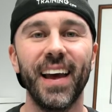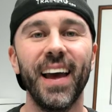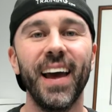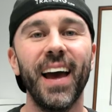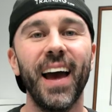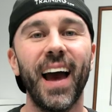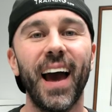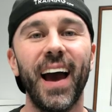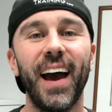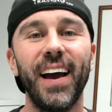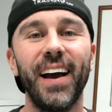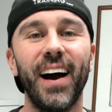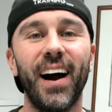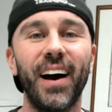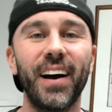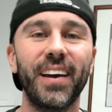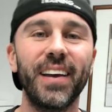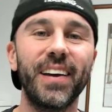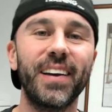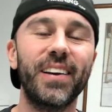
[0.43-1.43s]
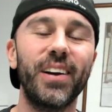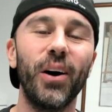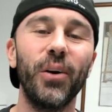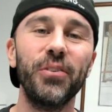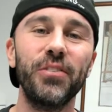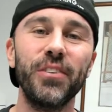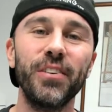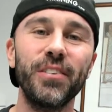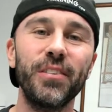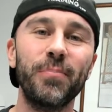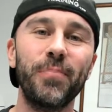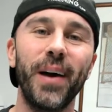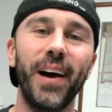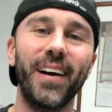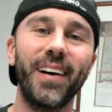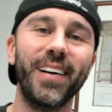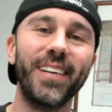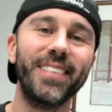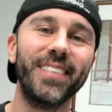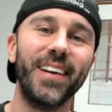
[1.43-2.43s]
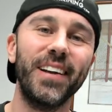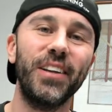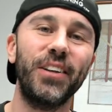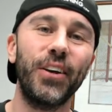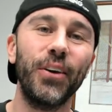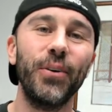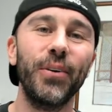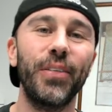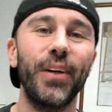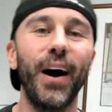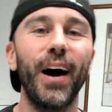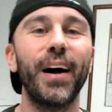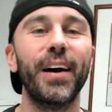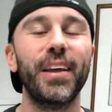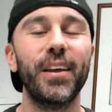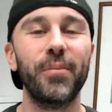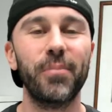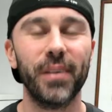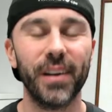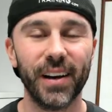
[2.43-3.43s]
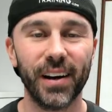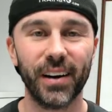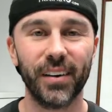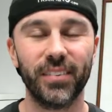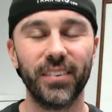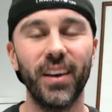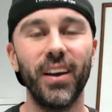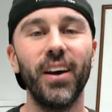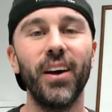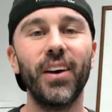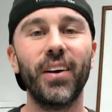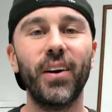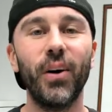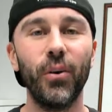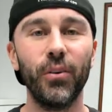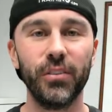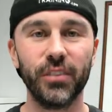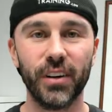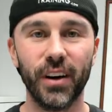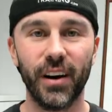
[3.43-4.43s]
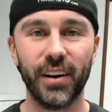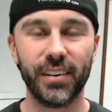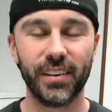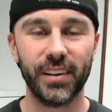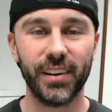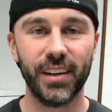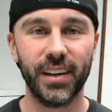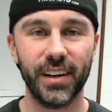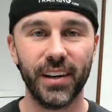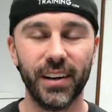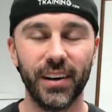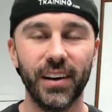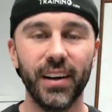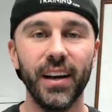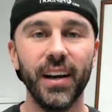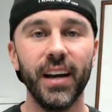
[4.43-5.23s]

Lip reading: Hey hockey coaches, parents, and youth hockey players. Coach Garner here.